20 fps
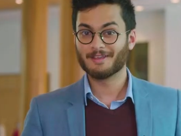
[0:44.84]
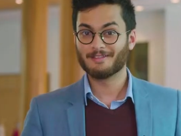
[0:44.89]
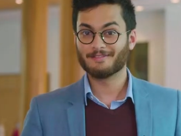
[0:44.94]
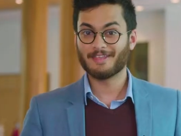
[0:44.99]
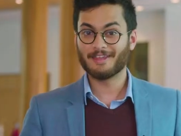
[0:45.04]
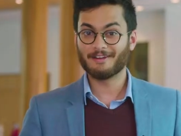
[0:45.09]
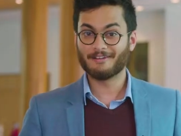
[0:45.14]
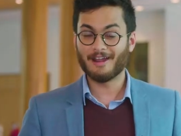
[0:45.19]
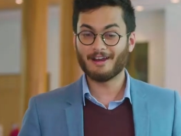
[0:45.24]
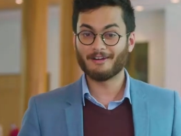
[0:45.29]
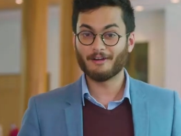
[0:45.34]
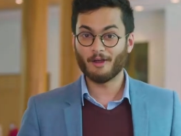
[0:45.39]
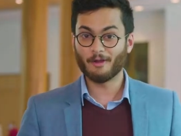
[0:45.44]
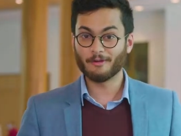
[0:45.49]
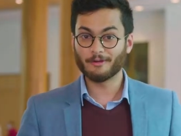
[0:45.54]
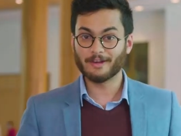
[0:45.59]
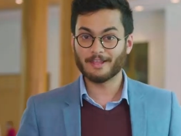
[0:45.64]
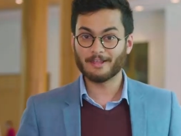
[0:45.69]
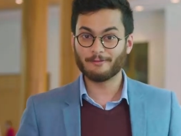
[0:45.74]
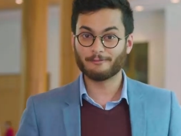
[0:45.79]
there are
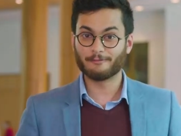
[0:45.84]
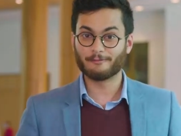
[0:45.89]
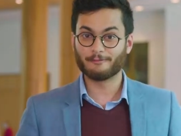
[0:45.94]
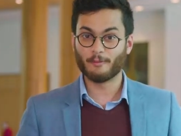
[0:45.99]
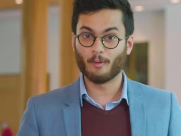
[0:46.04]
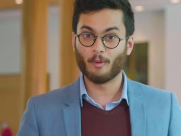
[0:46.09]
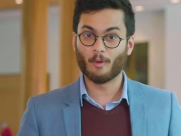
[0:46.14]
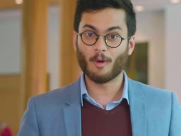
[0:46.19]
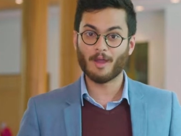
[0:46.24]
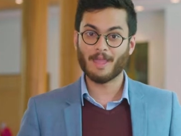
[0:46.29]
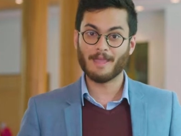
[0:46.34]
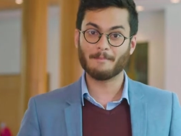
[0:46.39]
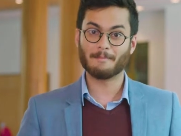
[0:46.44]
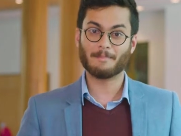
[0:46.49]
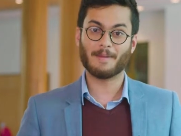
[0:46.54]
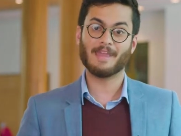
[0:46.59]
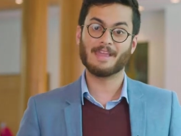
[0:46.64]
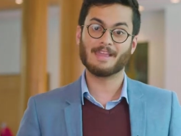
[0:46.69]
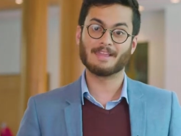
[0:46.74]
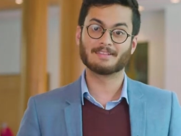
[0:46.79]
only four
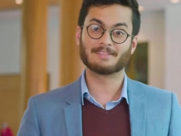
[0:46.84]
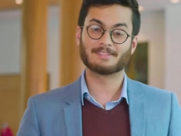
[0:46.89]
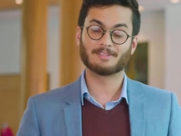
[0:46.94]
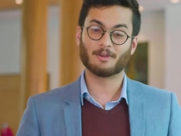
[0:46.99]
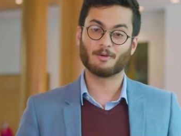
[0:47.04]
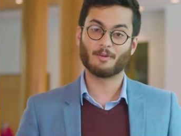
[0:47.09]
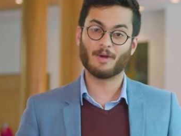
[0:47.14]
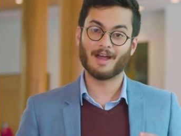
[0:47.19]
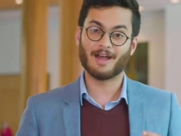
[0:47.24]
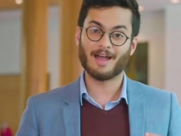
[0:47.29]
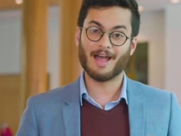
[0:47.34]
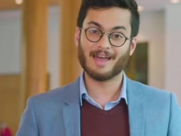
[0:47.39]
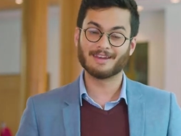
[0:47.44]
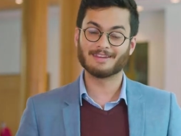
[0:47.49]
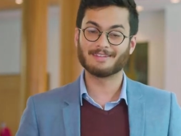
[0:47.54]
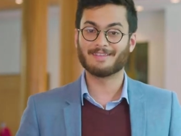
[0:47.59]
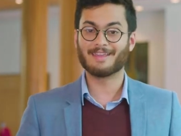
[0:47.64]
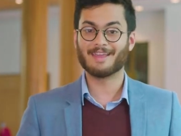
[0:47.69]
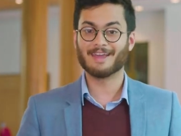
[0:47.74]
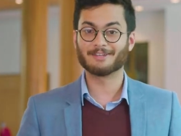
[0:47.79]
MPs who are
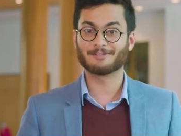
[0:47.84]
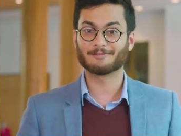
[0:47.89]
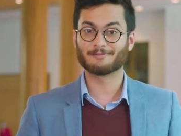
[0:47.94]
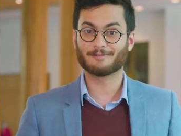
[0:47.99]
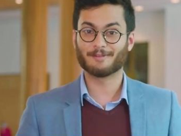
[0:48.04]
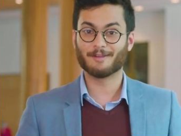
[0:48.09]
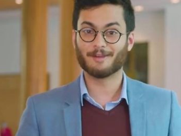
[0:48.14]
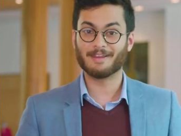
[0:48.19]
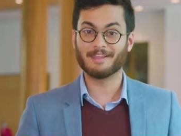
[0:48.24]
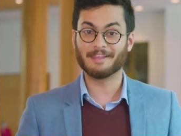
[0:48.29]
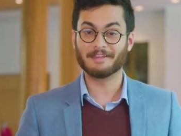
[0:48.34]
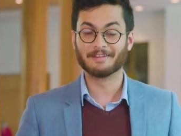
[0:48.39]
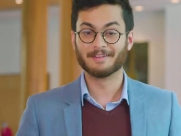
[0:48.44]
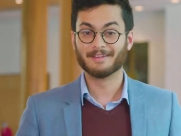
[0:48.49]
under the age of 30.